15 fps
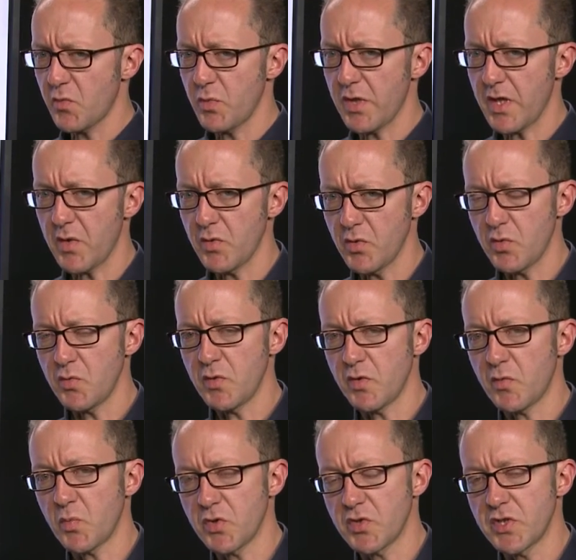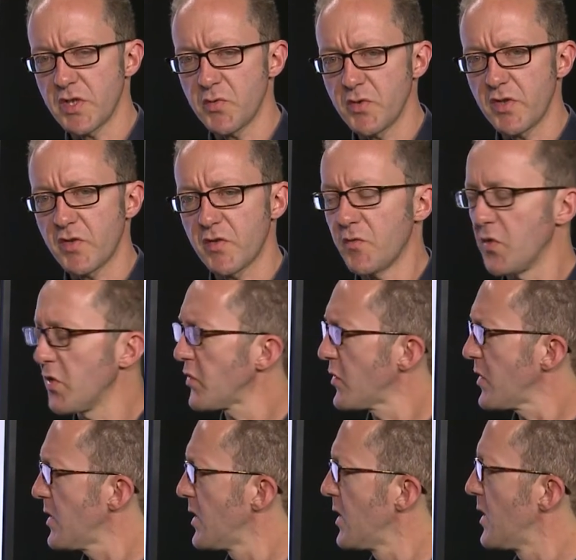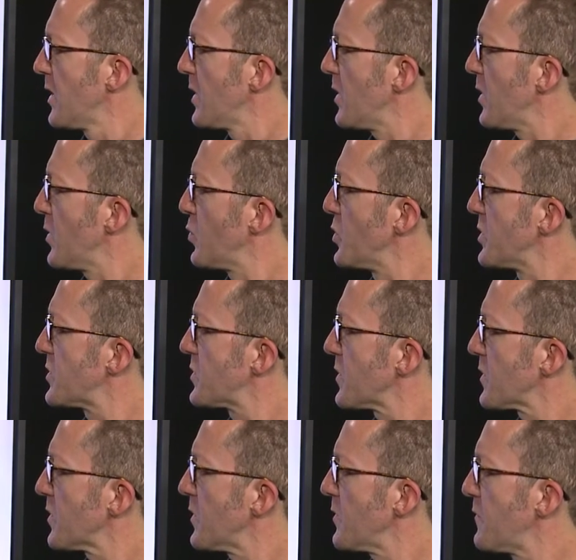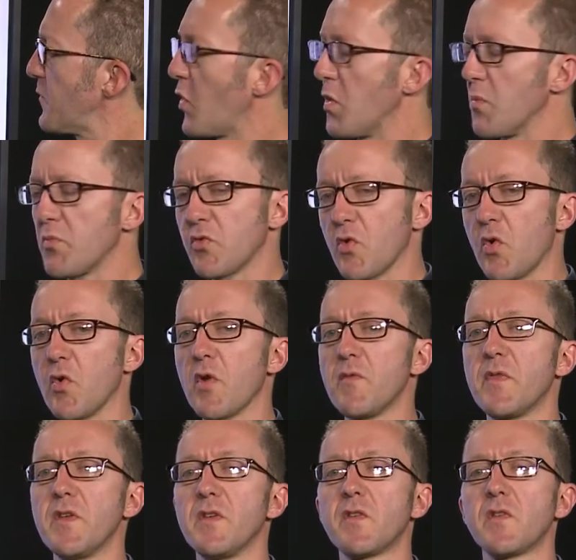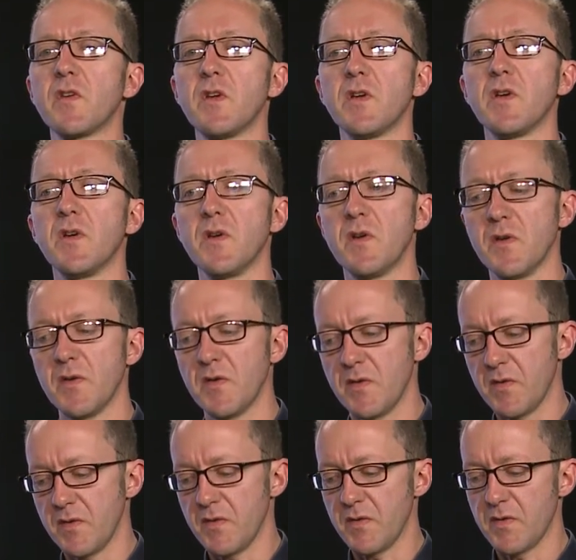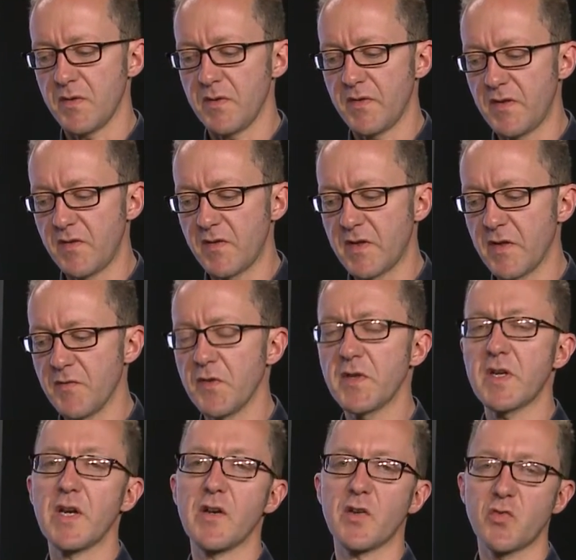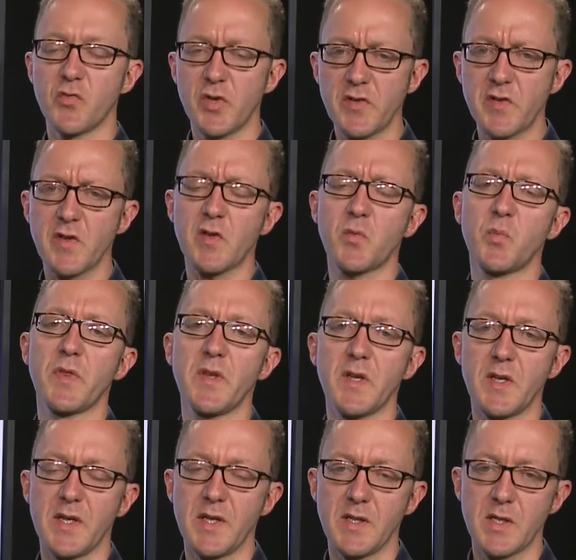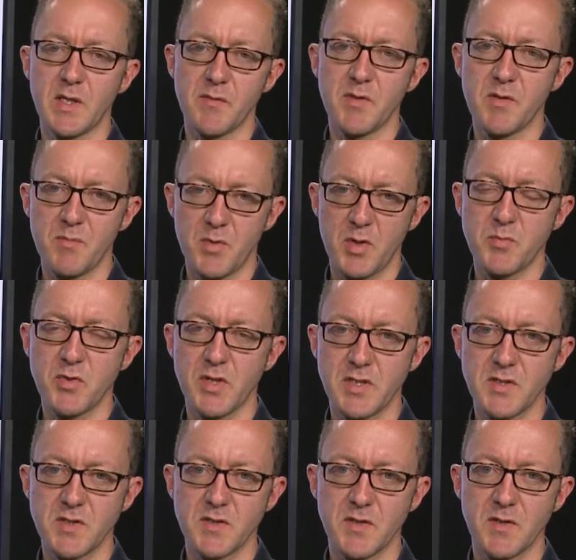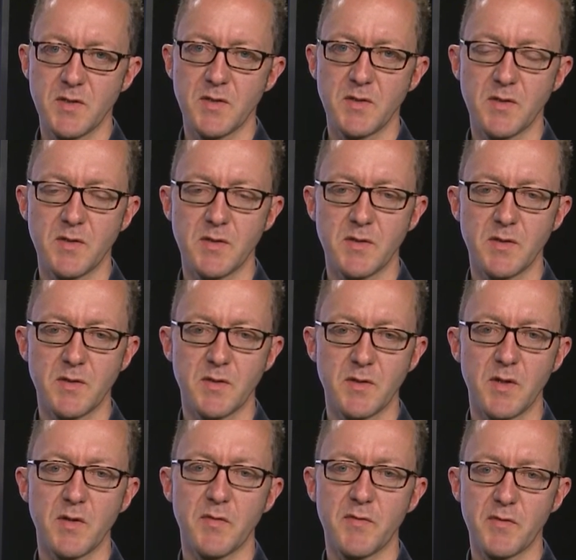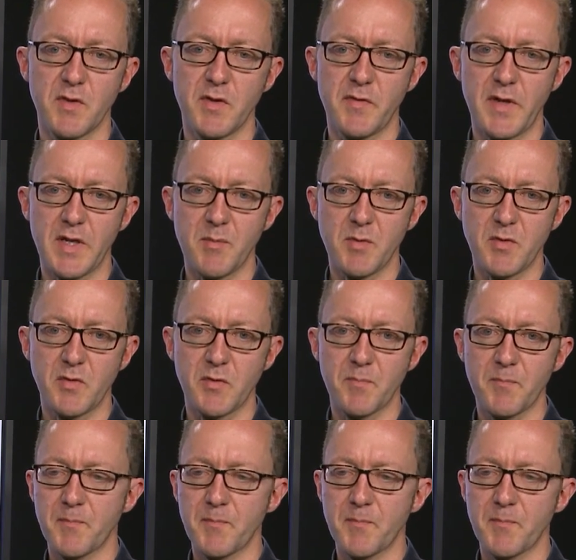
we now know, is what generates diversity, which forms all of these different characteristics within any given population of animals.